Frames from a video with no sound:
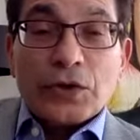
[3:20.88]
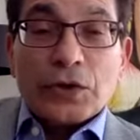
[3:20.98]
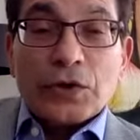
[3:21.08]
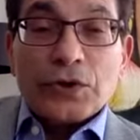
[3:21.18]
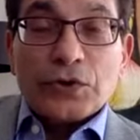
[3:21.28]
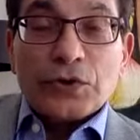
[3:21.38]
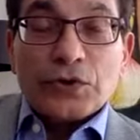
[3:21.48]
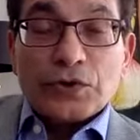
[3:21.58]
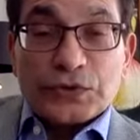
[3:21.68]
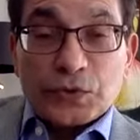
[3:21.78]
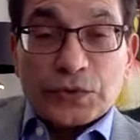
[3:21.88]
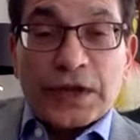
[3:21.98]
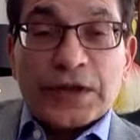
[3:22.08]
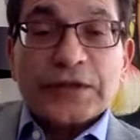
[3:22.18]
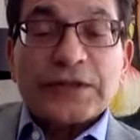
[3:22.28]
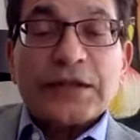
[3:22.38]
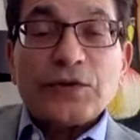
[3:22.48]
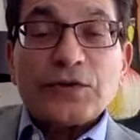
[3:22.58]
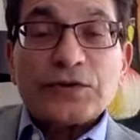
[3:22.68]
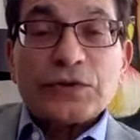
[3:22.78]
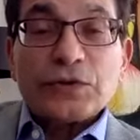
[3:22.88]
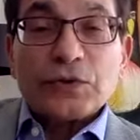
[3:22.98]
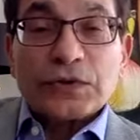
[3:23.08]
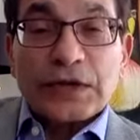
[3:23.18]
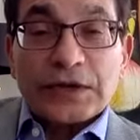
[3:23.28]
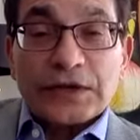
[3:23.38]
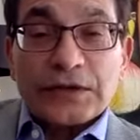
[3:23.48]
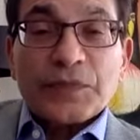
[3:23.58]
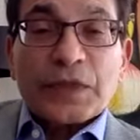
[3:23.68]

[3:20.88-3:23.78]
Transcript: You saw that, and then you looked at